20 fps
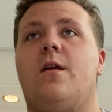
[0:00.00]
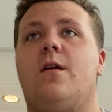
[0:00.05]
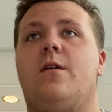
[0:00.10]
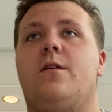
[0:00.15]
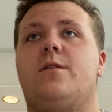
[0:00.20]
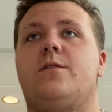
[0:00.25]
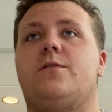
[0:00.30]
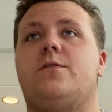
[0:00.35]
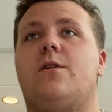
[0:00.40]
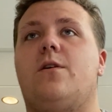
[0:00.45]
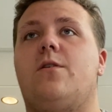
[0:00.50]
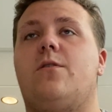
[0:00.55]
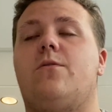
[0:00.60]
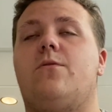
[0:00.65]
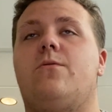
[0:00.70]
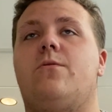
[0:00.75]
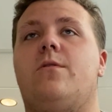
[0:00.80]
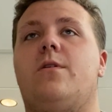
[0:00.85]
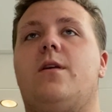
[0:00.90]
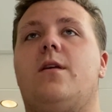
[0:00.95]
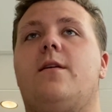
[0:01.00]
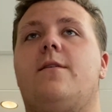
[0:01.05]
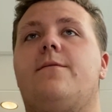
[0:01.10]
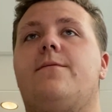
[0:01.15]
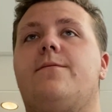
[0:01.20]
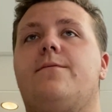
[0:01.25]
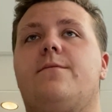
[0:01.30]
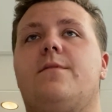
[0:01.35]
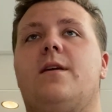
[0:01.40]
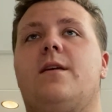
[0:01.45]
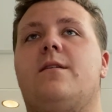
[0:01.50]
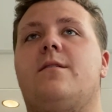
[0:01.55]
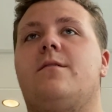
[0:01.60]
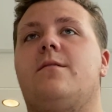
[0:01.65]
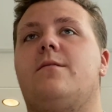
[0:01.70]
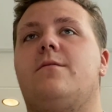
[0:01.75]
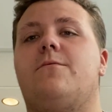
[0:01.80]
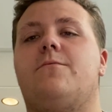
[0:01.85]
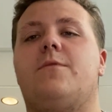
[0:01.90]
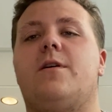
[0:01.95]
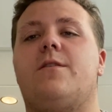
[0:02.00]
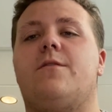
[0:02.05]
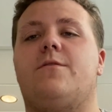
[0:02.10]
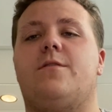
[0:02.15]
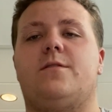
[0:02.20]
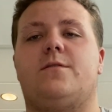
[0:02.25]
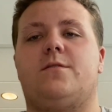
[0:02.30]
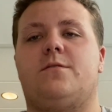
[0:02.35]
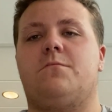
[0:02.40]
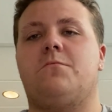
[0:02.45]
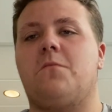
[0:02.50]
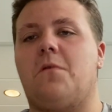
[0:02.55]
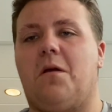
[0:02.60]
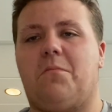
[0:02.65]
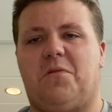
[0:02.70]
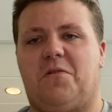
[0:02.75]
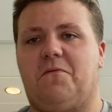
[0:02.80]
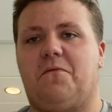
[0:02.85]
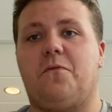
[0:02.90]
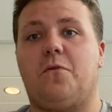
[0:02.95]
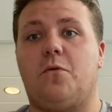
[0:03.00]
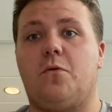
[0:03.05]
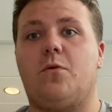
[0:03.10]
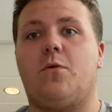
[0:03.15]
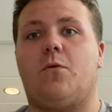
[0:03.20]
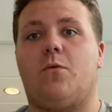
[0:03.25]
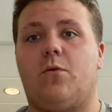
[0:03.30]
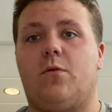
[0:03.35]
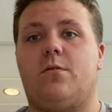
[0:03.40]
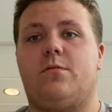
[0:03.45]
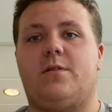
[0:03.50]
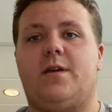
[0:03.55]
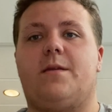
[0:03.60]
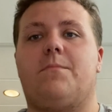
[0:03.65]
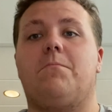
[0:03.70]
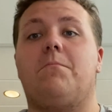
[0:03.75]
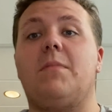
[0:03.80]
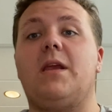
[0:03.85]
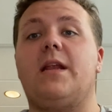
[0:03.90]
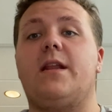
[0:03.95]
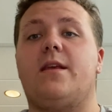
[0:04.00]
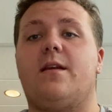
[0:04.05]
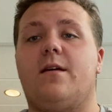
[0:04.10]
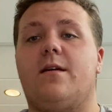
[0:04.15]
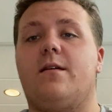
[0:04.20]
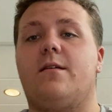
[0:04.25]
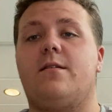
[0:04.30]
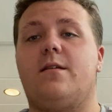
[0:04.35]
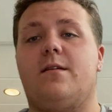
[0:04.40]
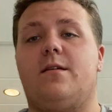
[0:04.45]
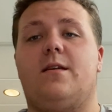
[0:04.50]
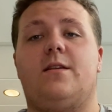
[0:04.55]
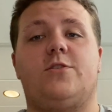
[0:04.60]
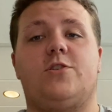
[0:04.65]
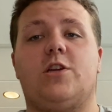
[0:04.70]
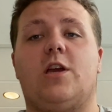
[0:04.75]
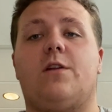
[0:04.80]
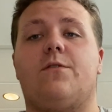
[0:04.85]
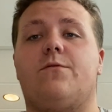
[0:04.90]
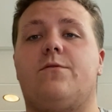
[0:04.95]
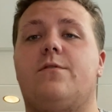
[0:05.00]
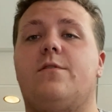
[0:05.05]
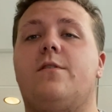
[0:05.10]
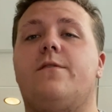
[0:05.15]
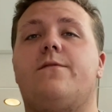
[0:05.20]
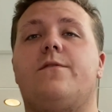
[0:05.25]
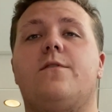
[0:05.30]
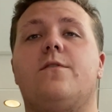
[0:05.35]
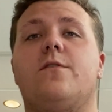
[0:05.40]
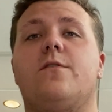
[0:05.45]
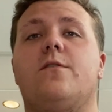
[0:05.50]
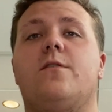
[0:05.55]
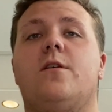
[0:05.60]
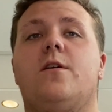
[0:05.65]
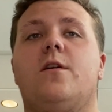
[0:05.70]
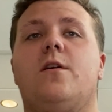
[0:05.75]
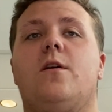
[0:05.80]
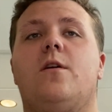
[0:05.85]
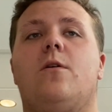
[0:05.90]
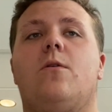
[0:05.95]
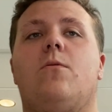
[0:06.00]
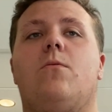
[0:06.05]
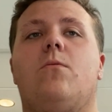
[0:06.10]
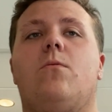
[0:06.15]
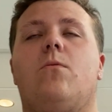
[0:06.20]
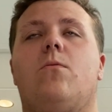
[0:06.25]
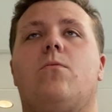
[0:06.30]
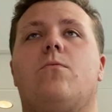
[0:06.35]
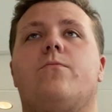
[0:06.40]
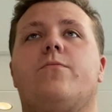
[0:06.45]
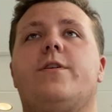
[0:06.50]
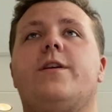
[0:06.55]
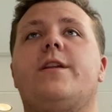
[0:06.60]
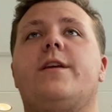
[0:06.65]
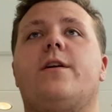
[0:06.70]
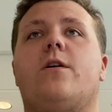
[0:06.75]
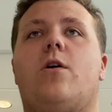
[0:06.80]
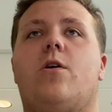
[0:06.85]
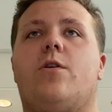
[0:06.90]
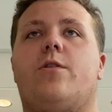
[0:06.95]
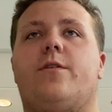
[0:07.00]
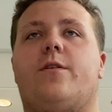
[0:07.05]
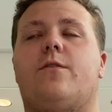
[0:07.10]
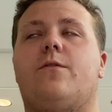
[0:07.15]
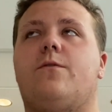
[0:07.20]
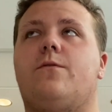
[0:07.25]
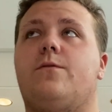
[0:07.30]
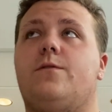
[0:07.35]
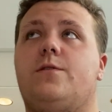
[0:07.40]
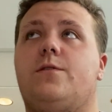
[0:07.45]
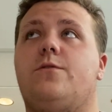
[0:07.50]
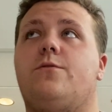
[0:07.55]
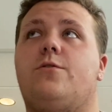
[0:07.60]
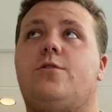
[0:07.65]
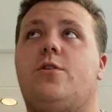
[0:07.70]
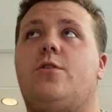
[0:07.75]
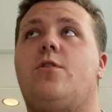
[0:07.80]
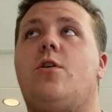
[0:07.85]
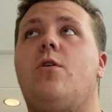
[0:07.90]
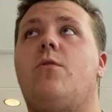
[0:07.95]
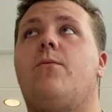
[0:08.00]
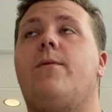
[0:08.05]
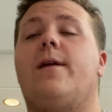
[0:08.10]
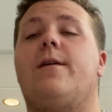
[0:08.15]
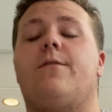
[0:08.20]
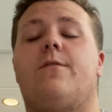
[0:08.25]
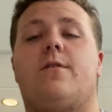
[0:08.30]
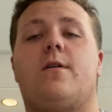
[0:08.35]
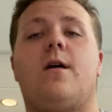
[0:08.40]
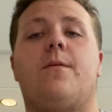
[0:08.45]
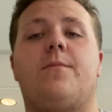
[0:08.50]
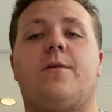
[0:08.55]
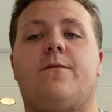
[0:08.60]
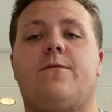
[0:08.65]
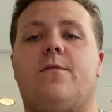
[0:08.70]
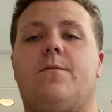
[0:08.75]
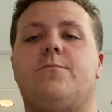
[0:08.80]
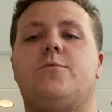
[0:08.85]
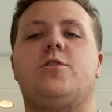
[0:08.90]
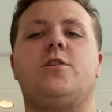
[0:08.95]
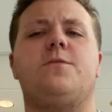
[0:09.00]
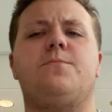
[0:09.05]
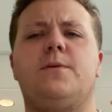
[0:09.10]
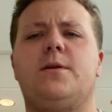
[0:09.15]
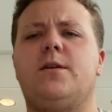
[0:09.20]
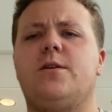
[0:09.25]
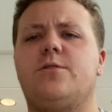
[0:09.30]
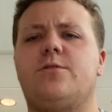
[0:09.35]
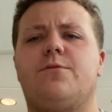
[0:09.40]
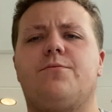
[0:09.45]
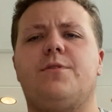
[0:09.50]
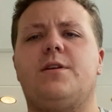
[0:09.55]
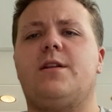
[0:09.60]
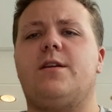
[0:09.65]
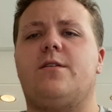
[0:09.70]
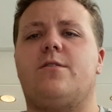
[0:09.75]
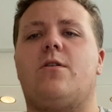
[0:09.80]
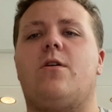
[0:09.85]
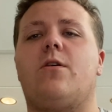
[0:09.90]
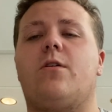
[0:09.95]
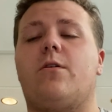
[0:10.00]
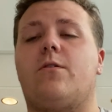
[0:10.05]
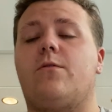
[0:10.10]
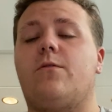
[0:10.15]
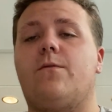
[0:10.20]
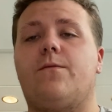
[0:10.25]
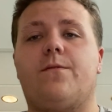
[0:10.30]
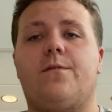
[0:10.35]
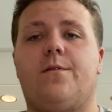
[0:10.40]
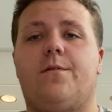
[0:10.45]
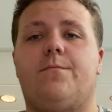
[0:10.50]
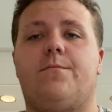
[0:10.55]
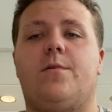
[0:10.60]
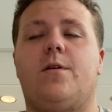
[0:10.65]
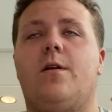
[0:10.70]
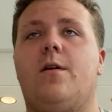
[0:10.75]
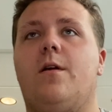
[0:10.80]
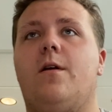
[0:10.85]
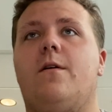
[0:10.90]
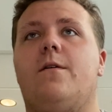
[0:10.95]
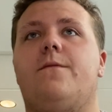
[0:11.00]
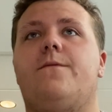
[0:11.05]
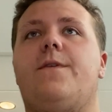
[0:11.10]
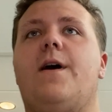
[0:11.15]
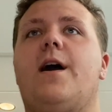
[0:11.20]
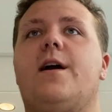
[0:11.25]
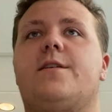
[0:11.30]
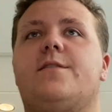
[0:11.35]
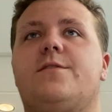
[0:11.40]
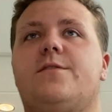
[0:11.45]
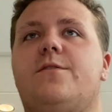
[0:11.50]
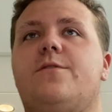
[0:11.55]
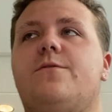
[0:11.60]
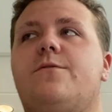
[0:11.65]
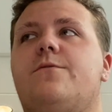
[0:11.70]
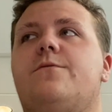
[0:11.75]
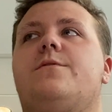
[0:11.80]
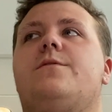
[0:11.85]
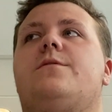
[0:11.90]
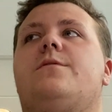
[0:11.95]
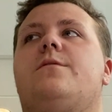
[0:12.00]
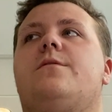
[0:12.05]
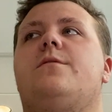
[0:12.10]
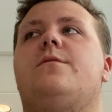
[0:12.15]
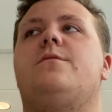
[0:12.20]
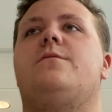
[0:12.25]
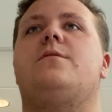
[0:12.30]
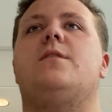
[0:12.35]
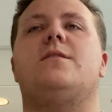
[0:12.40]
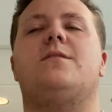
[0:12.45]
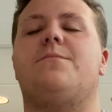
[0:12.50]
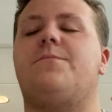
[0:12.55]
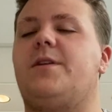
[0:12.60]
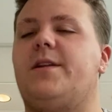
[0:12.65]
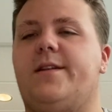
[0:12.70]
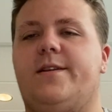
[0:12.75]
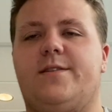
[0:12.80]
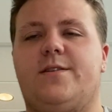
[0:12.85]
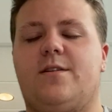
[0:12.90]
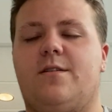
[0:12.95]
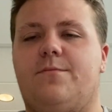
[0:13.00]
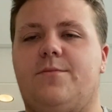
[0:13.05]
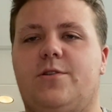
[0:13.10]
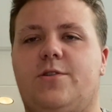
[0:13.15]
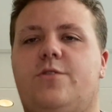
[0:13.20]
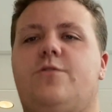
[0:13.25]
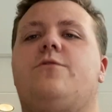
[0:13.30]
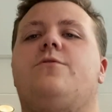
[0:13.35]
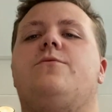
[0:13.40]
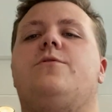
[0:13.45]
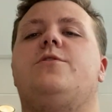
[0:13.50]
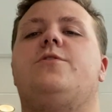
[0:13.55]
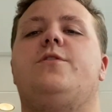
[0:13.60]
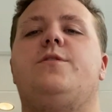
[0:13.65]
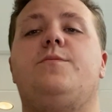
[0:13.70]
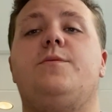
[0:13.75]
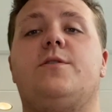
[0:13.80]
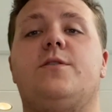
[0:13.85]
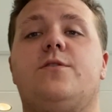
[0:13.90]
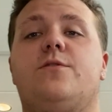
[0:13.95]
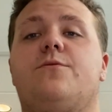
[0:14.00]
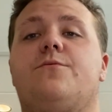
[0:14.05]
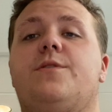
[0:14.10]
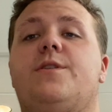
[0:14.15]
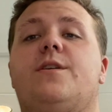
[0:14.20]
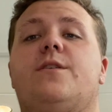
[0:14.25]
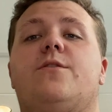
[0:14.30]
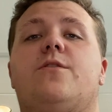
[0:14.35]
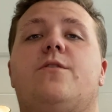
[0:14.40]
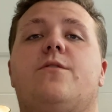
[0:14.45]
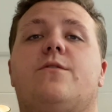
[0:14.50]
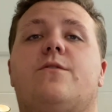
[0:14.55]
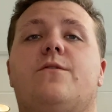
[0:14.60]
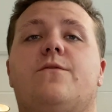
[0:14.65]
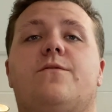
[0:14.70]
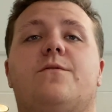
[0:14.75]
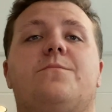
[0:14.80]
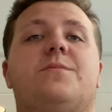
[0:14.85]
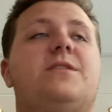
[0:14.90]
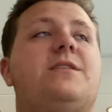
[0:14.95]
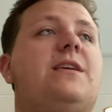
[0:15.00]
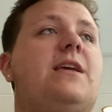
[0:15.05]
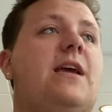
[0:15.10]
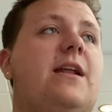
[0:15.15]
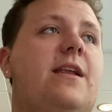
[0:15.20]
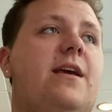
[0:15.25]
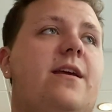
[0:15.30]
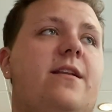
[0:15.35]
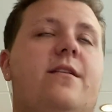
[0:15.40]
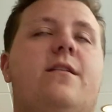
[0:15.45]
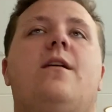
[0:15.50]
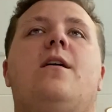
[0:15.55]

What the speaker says: So if whether it's food or media in general, if you're reading articles, you should know where they're coming from. Just because you're reading an article from Fox News doesn't mean it's going to be true, or just because you're reading an article from CNN